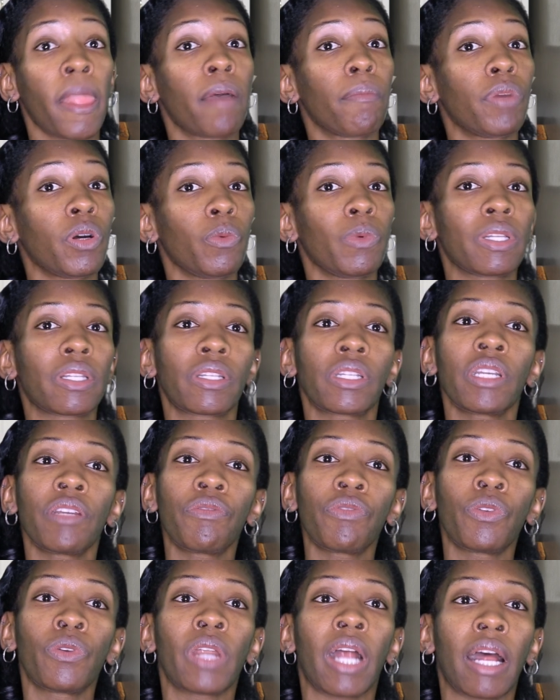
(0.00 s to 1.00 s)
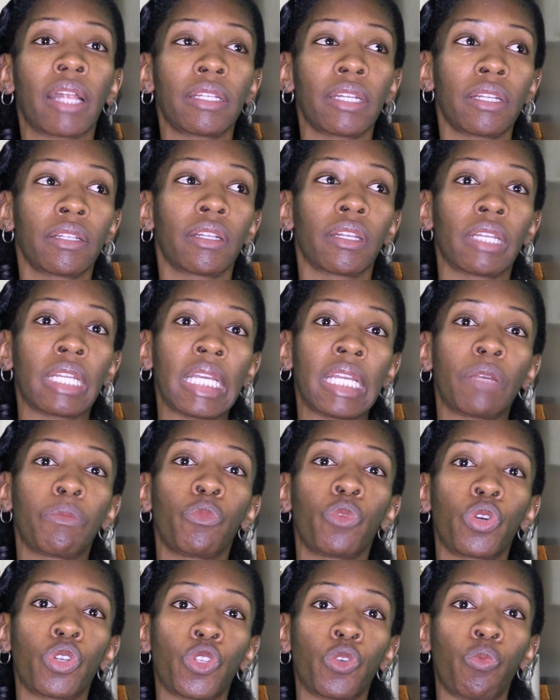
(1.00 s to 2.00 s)
But with seafood, I tend to lean
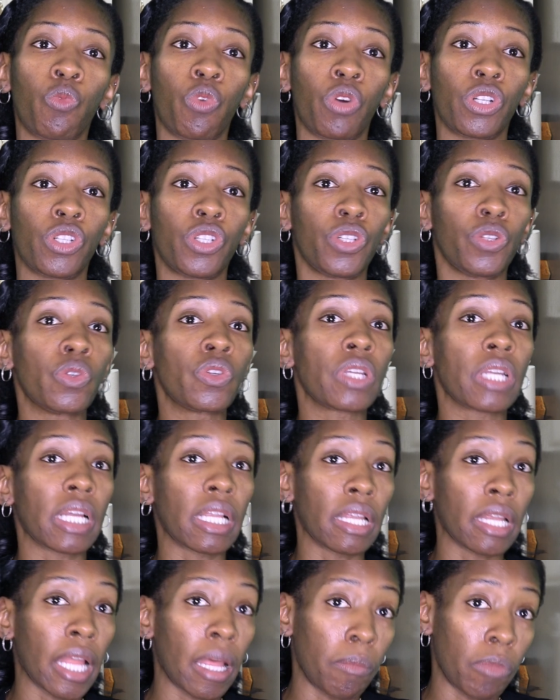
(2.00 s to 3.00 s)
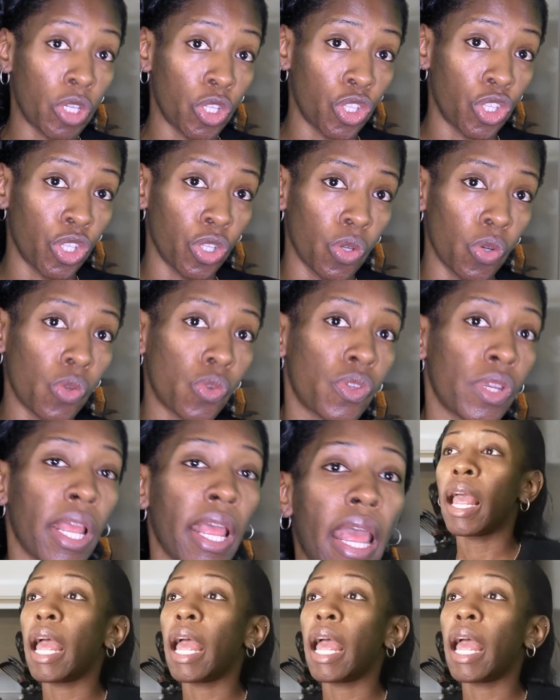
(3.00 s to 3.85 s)
more towards using lemon juice